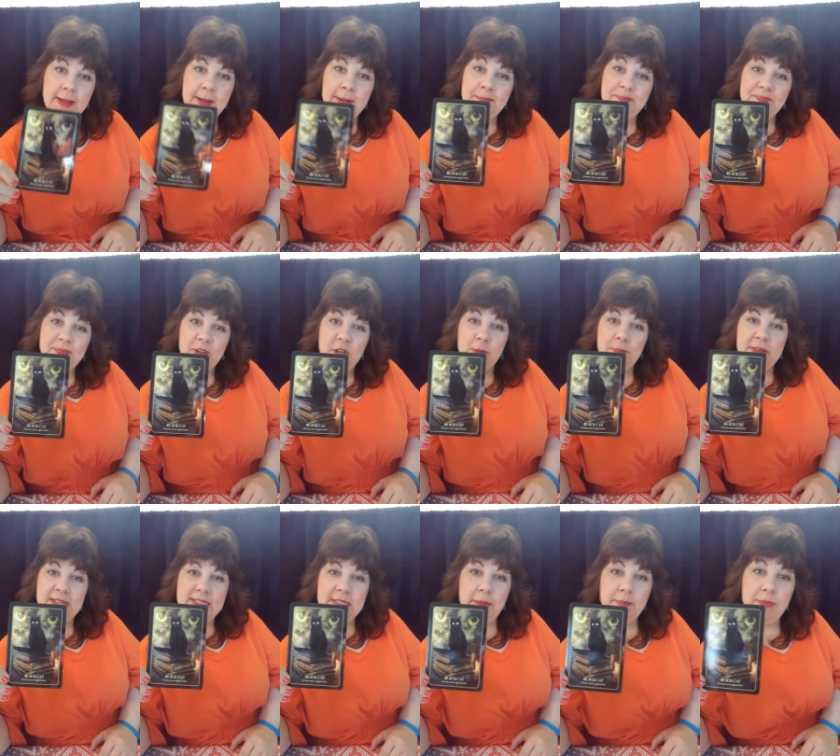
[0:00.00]
could be
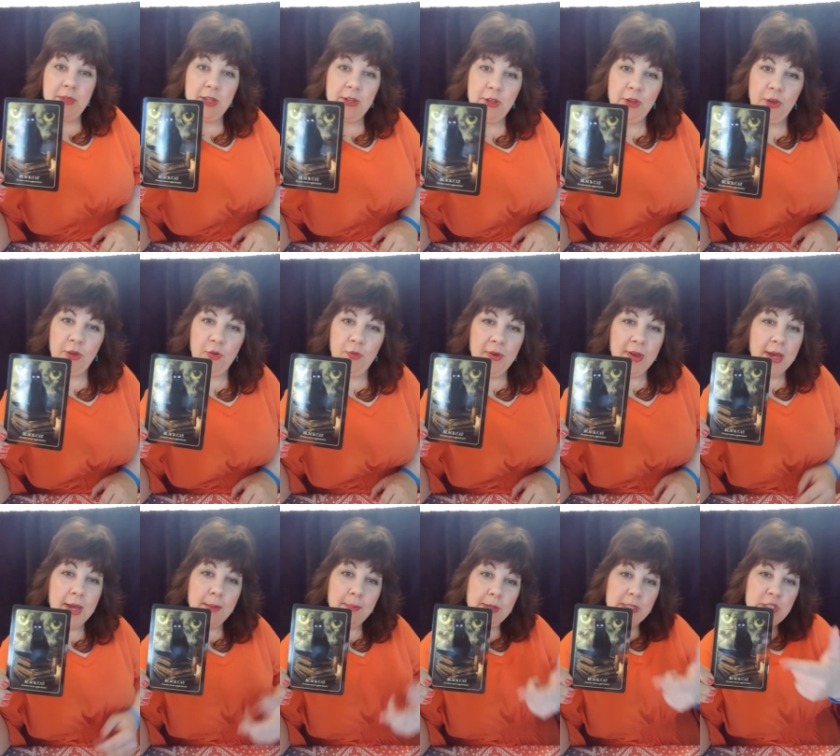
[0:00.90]
something new,
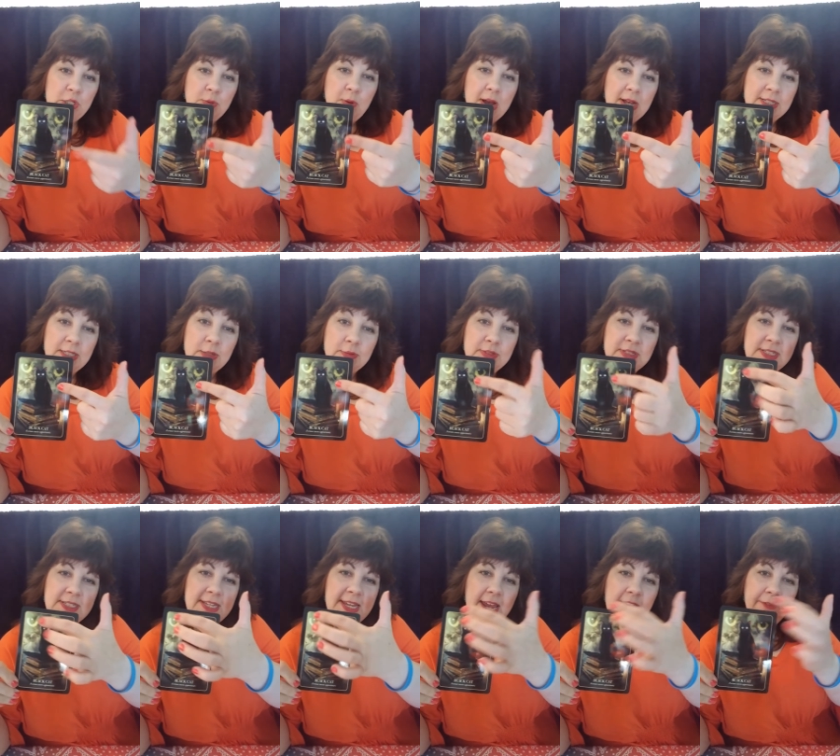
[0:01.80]
but you also
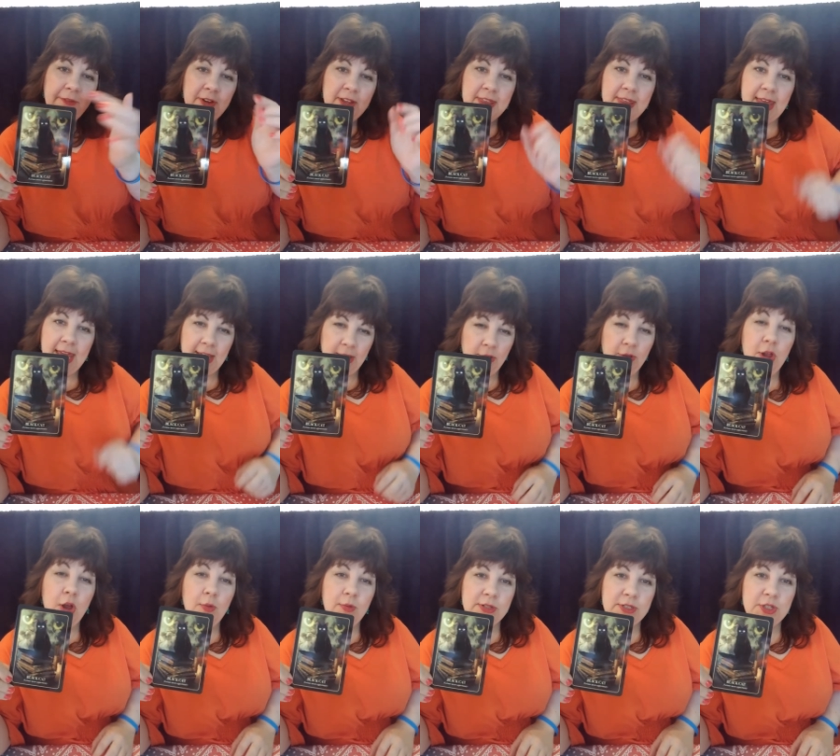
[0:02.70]
see everything. You know
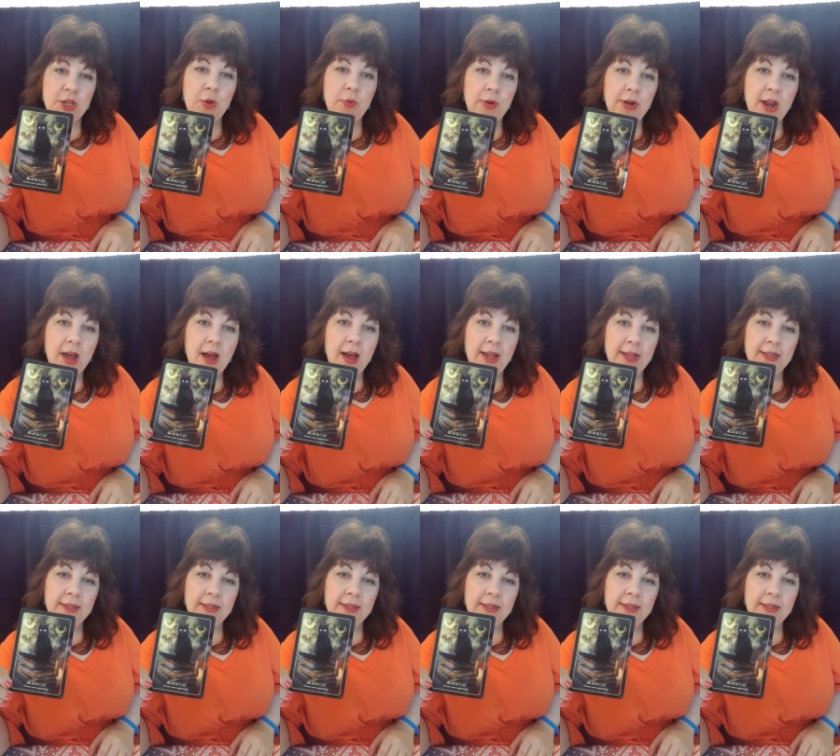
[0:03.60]
what's going on.